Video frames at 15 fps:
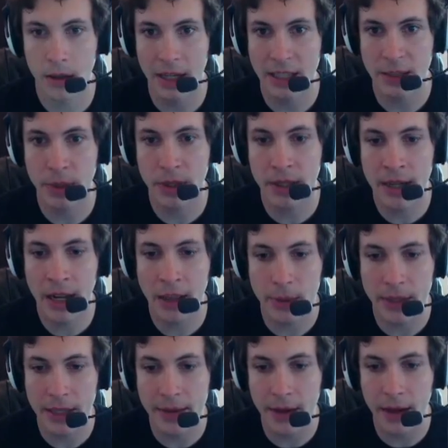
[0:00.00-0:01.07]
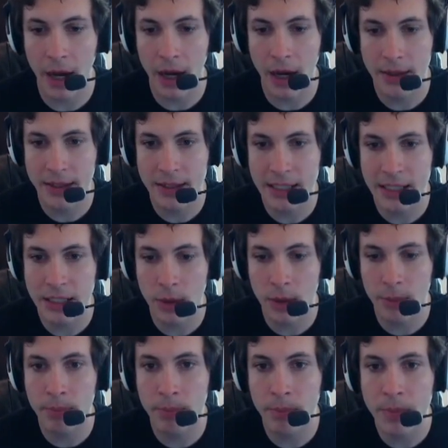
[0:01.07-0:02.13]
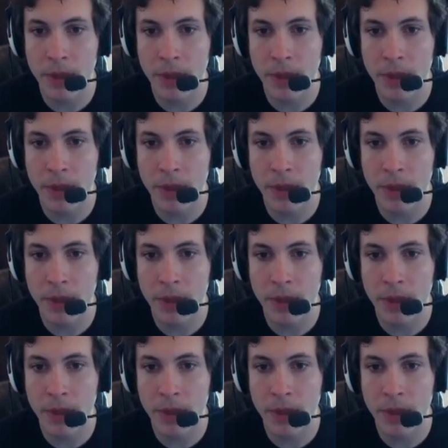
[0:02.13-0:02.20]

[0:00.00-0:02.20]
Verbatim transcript: Let's put another one in there, huh? Let's get you a